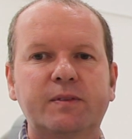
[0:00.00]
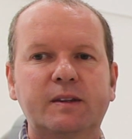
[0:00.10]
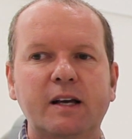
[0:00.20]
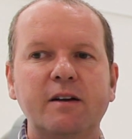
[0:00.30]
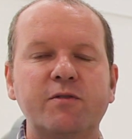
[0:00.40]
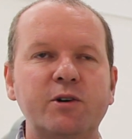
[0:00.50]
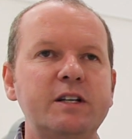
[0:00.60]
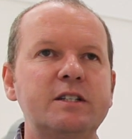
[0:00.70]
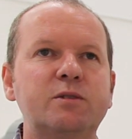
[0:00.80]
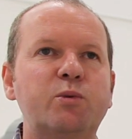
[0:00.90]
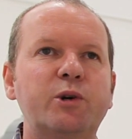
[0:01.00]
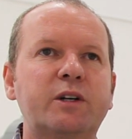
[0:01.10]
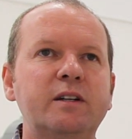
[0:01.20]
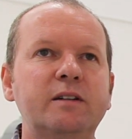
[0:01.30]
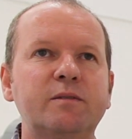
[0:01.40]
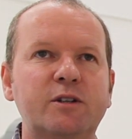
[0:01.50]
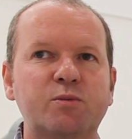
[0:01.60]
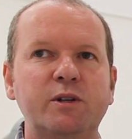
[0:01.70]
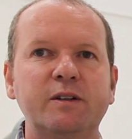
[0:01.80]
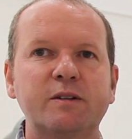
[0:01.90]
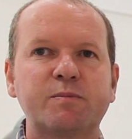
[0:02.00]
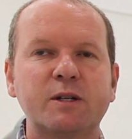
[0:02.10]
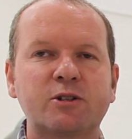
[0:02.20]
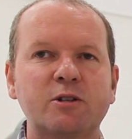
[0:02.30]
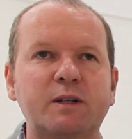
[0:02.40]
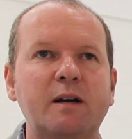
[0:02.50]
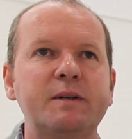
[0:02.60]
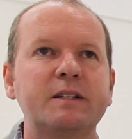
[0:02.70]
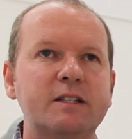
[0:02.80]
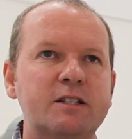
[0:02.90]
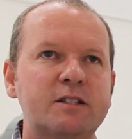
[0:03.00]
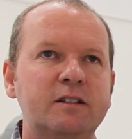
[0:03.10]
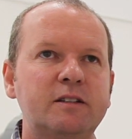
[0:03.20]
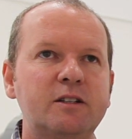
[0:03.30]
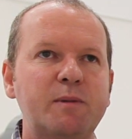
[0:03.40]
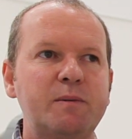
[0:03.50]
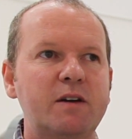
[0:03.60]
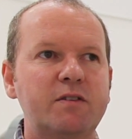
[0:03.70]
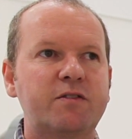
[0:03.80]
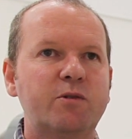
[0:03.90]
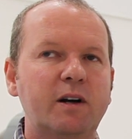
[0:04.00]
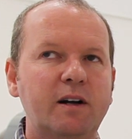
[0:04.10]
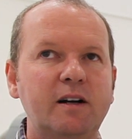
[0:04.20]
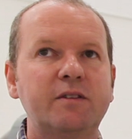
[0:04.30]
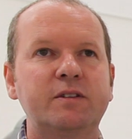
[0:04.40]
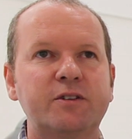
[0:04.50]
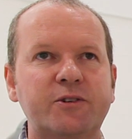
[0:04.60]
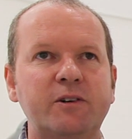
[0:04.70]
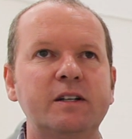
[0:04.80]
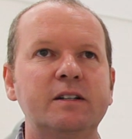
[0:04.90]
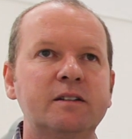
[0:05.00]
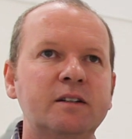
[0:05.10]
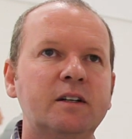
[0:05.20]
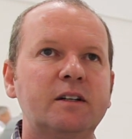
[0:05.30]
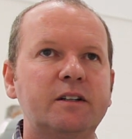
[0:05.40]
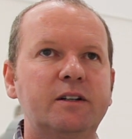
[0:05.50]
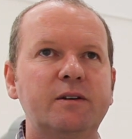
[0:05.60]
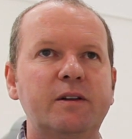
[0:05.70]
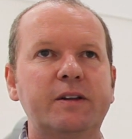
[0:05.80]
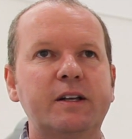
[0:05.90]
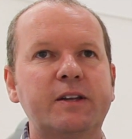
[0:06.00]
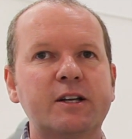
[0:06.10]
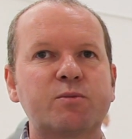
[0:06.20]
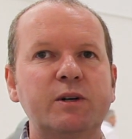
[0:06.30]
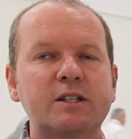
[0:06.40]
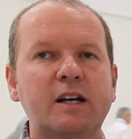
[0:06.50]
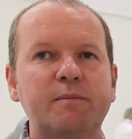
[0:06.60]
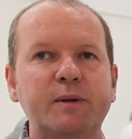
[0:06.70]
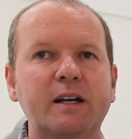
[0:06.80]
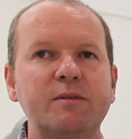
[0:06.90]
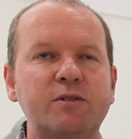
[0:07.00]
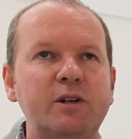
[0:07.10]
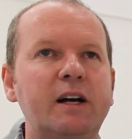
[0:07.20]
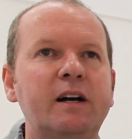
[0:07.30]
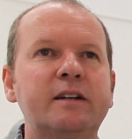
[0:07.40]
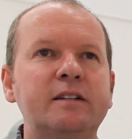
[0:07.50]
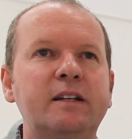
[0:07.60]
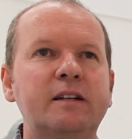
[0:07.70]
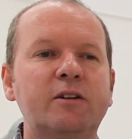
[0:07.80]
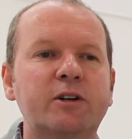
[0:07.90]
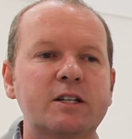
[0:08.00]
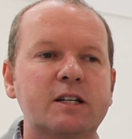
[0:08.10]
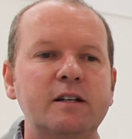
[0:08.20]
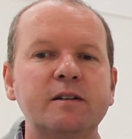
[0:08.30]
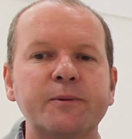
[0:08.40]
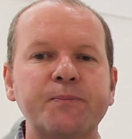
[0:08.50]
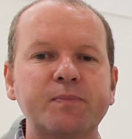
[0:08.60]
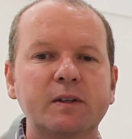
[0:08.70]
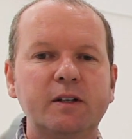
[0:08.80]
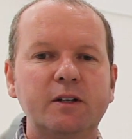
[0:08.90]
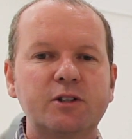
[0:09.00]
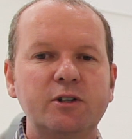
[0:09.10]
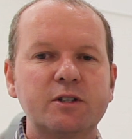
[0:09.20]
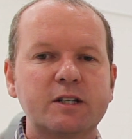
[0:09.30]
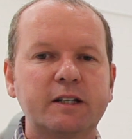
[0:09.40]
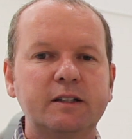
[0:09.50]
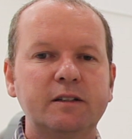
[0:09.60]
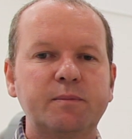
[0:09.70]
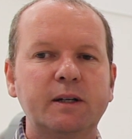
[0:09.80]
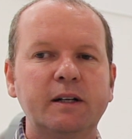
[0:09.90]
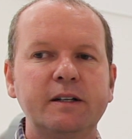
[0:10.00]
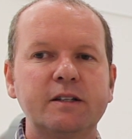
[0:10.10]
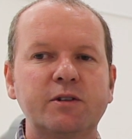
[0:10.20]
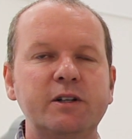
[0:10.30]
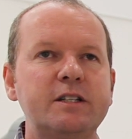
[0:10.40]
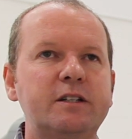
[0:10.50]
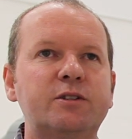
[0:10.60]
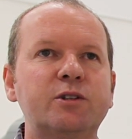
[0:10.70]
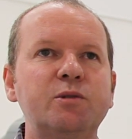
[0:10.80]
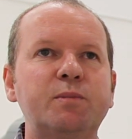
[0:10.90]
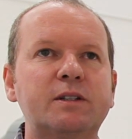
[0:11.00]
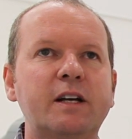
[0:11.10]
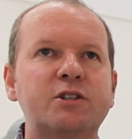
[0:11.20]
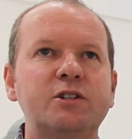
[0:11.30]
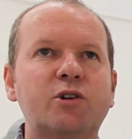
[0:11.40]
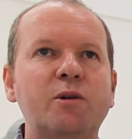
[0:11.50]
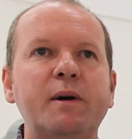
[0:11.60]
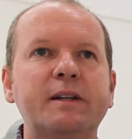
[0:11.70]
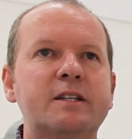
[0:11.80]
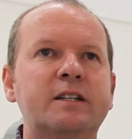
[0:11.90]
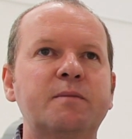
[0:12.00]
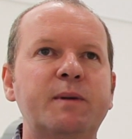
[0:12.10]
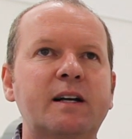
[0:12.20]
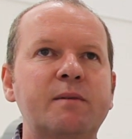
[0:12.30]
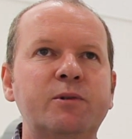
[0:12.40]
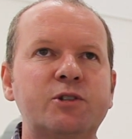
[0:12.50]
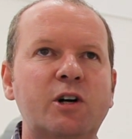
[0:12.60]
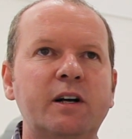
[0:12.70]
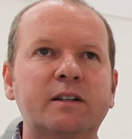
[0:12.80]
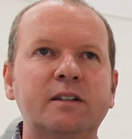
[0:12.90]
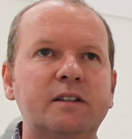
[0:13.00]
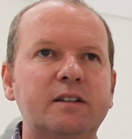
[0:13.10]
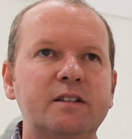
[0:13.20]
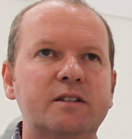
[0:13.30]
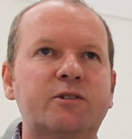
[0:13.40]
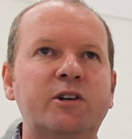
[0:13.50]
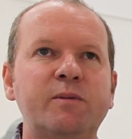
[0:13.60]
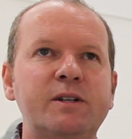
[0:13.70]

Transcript: they are very easy to work in. It's when the pit stops become inconsistent and you maybe have a 4.5 and a 3, and that's when it becomes very hard. And then, like I say, you know, to lose a second in the pit lane is very easy to do, but to actually try and make that second back up on track is incredibly